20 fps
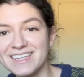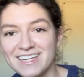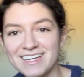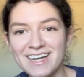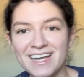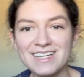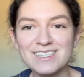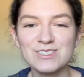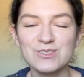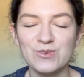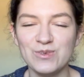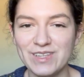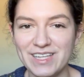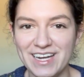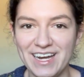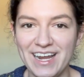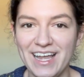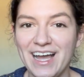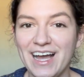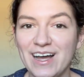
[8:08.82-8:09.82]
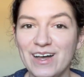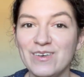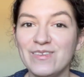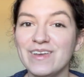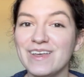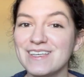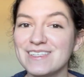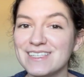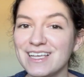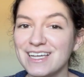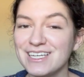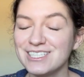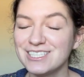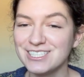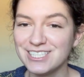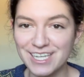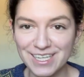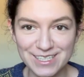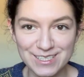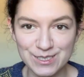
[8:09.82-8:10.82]
The next one that I have is a
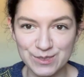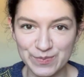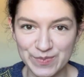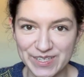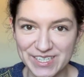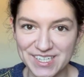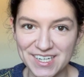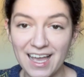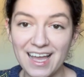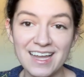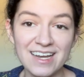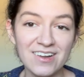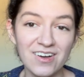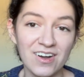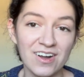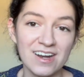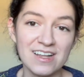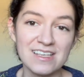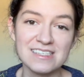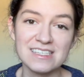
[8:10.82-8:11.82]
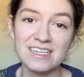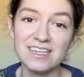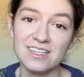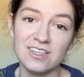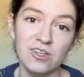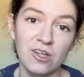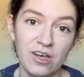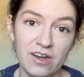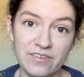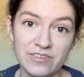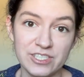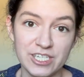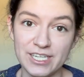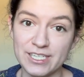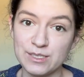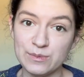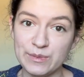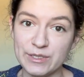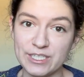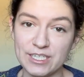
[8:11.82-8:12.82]
Shakespeare. And honestly, a lot of
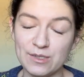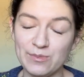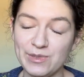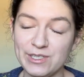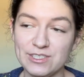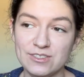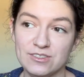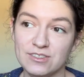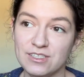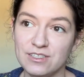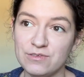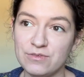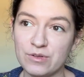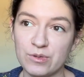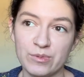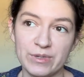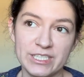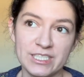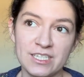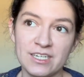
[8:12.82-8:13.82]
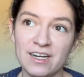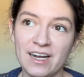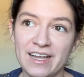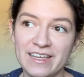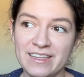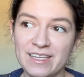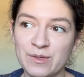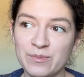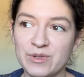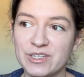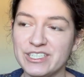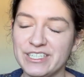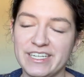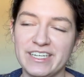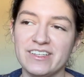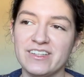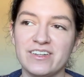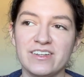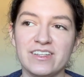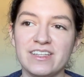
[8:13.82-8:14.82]
Shakespeare could be suited for winter. I think
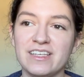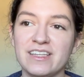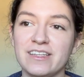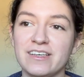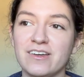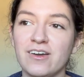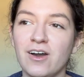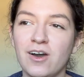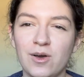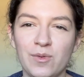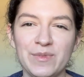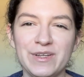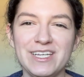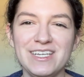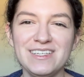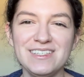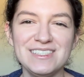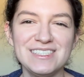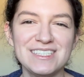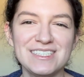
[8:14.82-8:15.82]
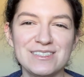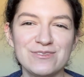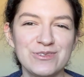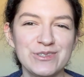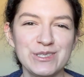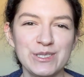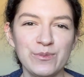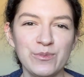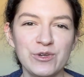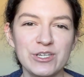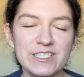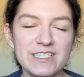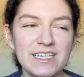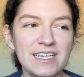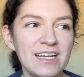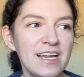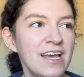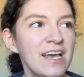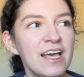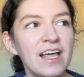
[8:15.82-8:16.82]
particularly the comedies for some
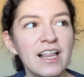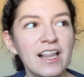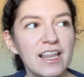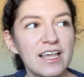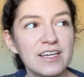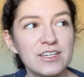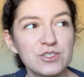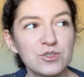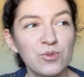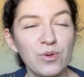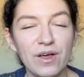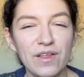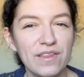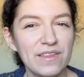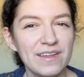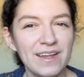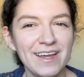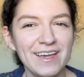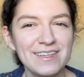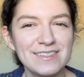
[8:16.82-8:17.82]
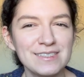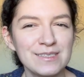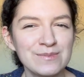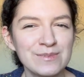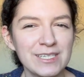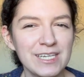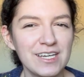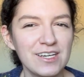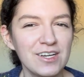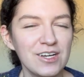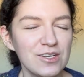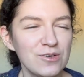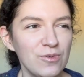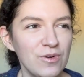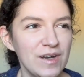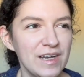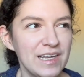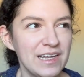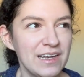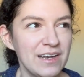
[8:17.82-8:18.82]
reason, like Twelfth Night seems like a good
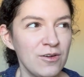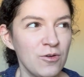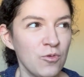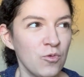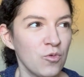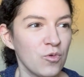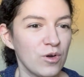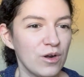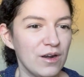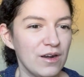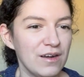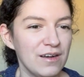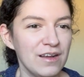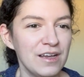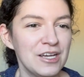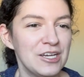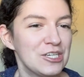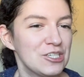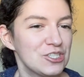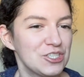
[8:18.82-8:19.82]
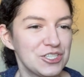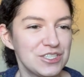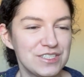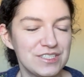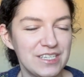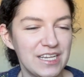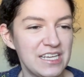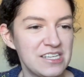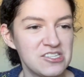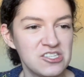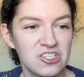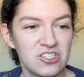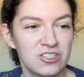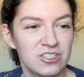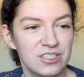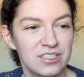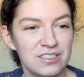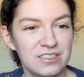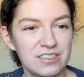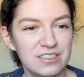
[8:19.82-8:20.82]
one, or just
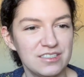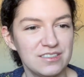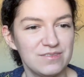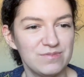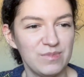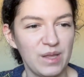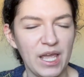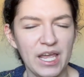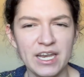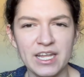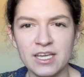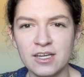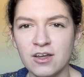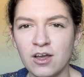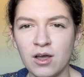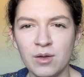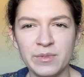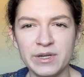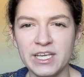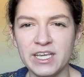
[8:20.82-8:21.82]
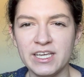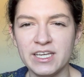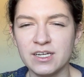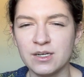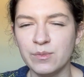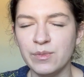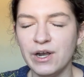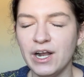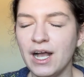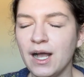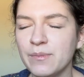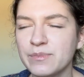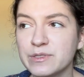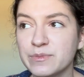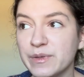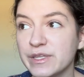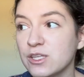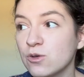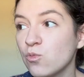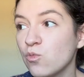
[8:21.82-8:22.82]
insert any comedy here perhaps,
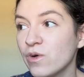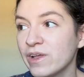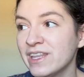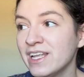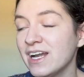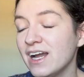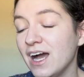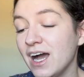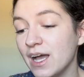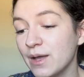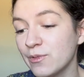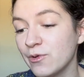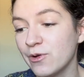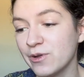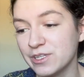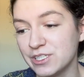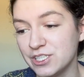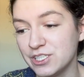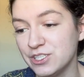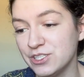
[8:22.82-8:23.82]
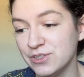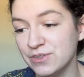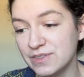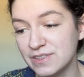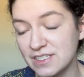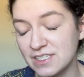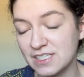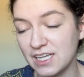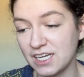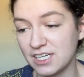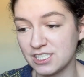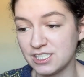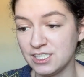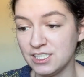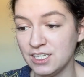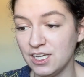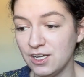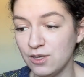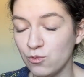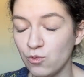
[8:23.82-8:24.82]
but the one that I'm going to choose is
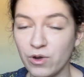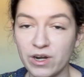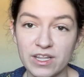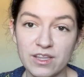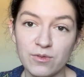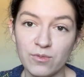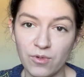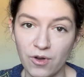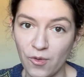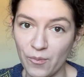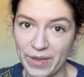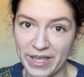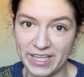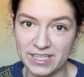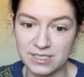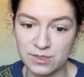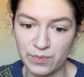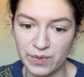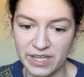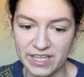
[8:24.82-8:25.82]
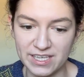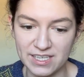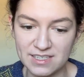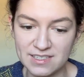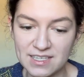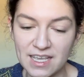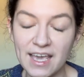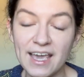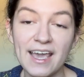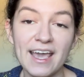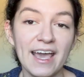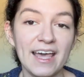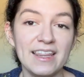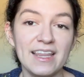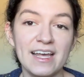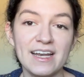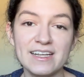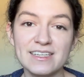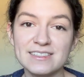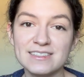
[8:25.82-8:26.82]
actually one of the romance plays, and
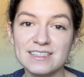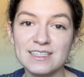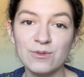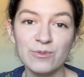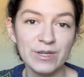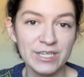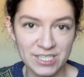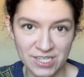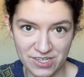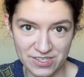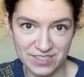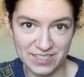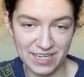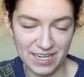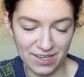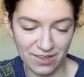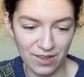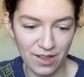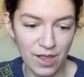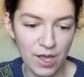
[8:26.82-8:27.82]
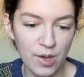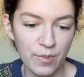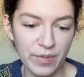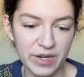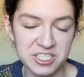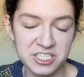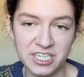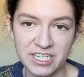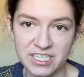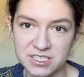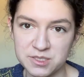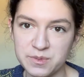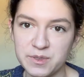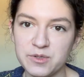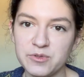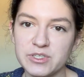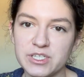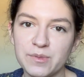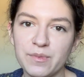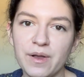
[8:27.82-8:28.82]
that is The Winter's Tale by Shakespeare,
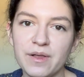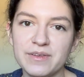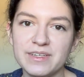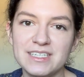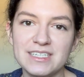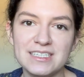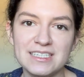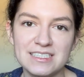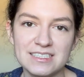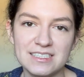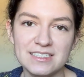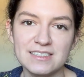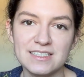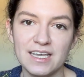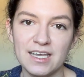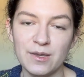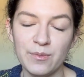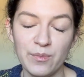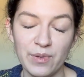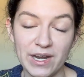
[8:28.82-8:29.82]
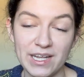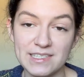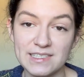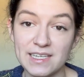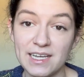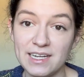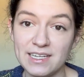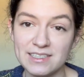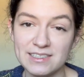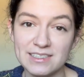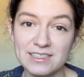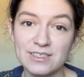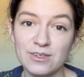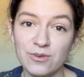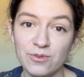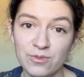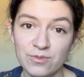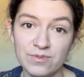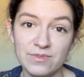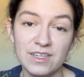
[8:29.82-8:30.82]
which I probably didn't need to say, but I said it,
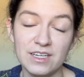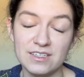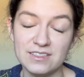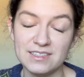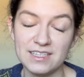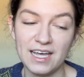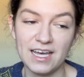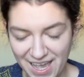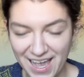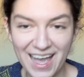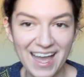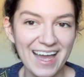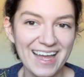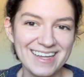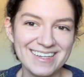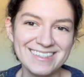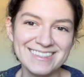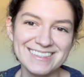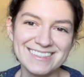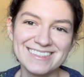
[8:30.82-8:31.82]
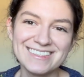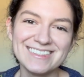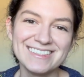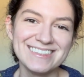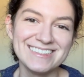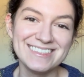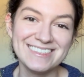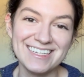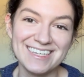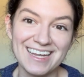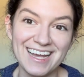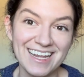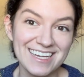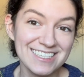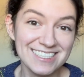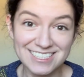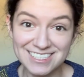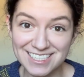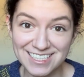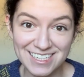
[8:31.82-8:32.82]
so there's that. And did I
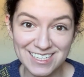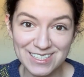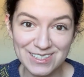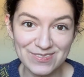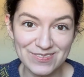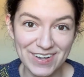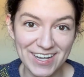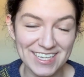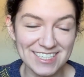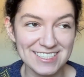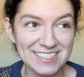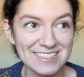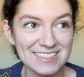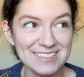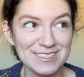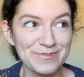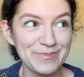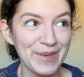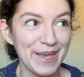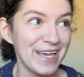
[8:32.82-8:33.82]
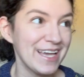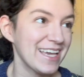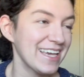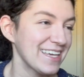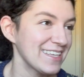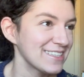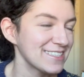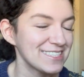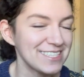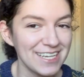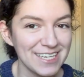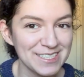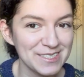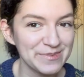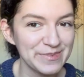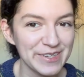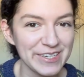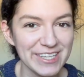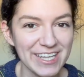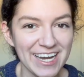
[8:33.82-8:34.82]
cheat by just picking the
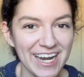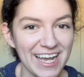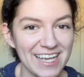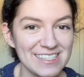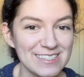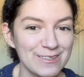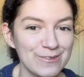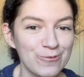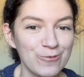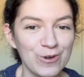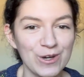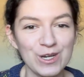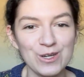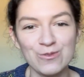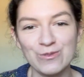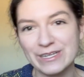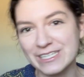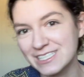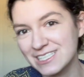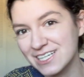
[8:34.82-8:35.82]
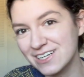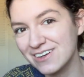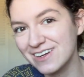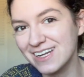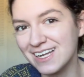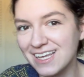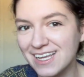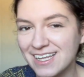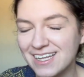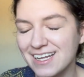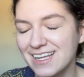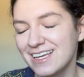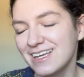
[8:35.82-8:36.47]
Shakespeare that has the word winter in it?